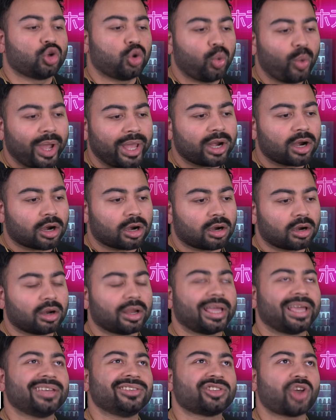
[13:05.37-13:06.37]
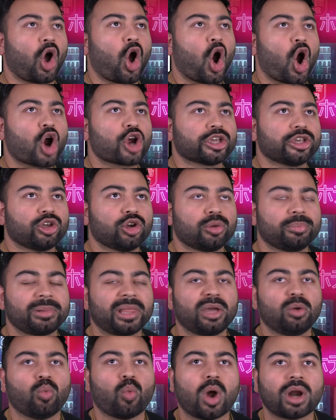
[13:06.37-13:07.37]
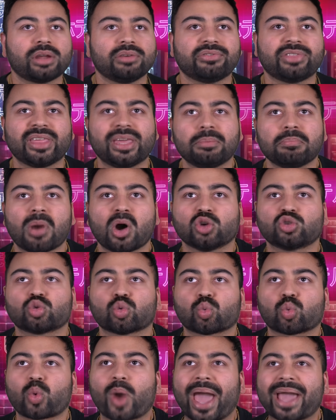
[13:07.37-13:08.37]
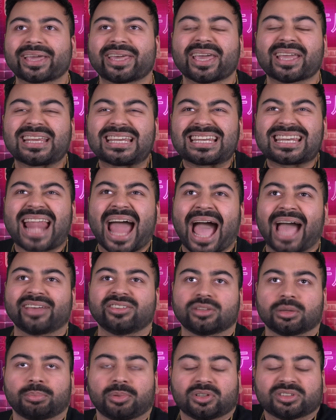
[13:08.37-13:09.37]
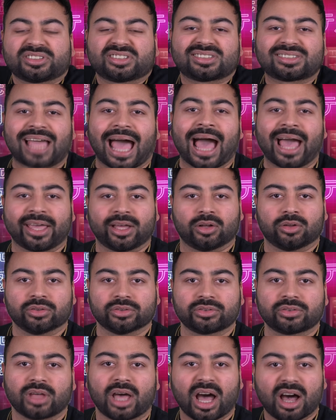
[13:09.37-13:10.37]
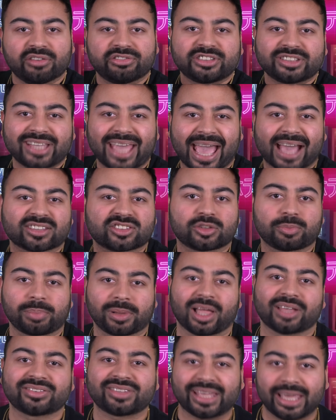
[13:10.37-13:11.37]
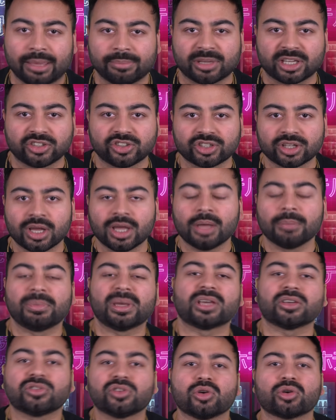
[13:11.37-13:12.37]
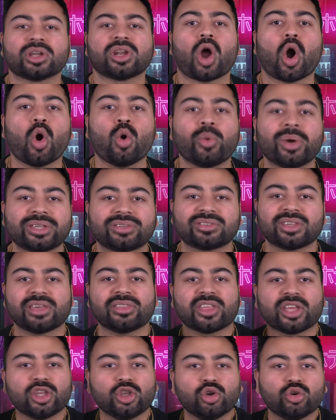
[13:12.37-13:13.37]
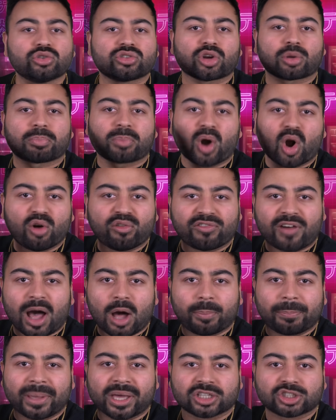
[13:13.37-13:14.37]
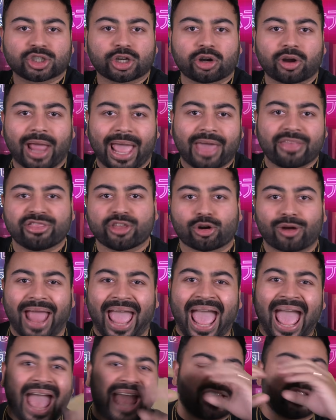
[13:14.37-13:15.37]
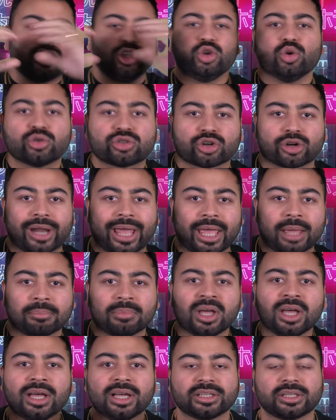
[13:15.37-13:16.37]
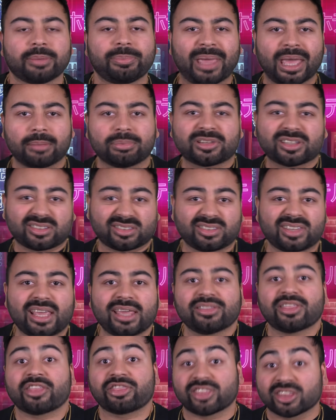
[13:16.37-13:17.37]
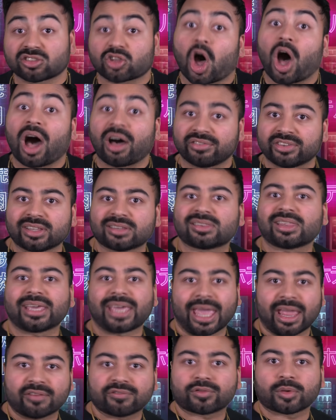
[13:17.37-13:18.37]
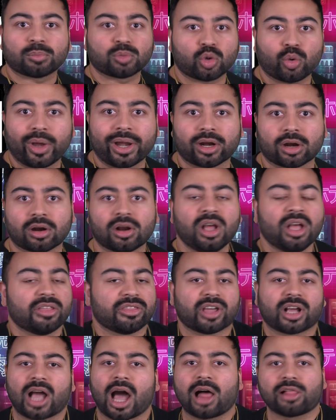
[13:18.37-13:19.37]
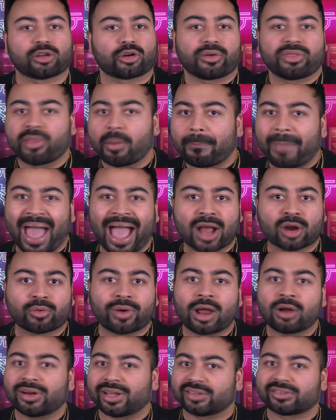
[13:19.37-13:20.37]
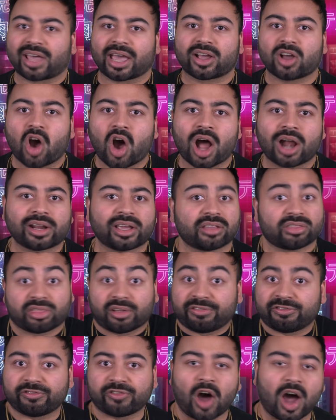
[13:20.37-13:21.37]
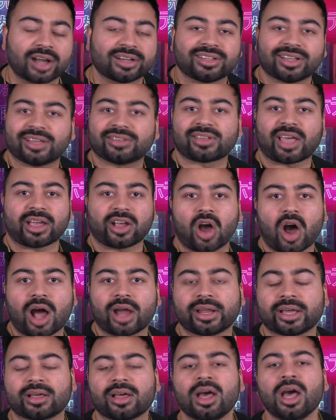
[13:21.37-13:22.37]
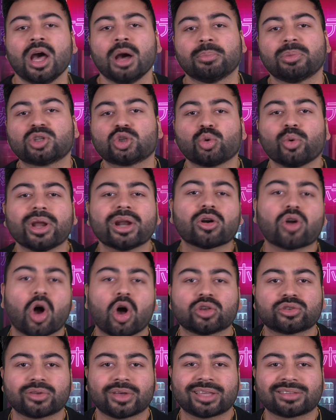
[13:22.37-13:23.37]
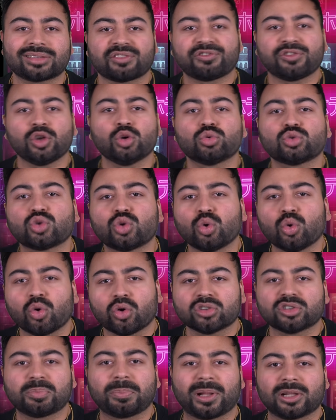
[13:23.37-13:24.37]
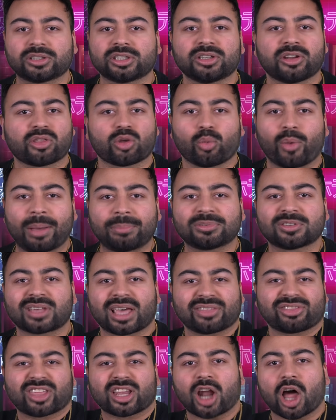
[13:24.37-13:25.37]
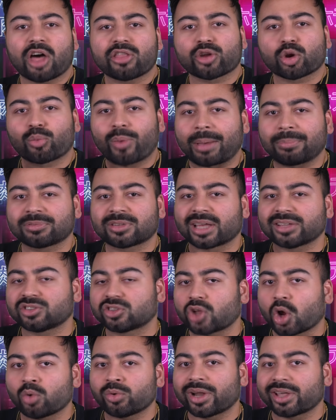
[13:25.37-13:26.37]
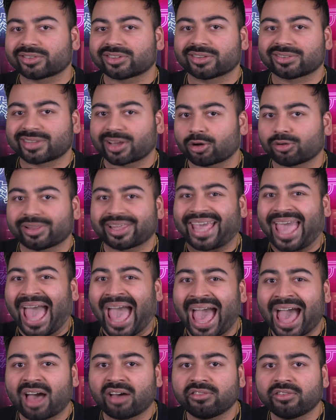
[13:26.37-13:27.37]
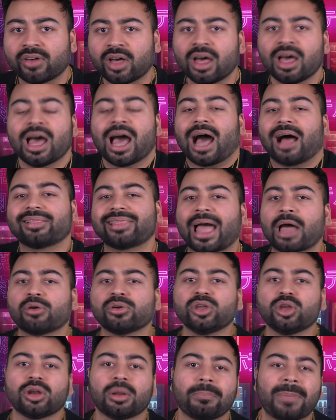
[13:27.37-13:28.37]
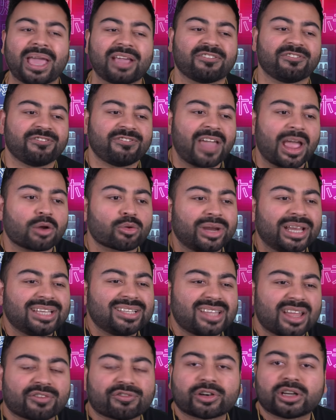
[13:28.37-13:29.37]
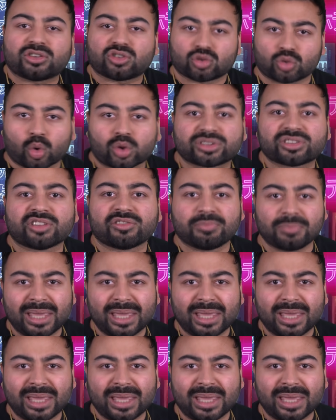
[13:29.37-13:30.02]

Twitter is arguably one of the most recognizable styles of text plus image because you can always see the user profile picture and their at username to be able to see that this obviously came from Twitter. The color in the background is iconic, the font is iconic, but Twitter also has a few tools built into the website that other websites don't necessarily have, allowing you to make very different sorts of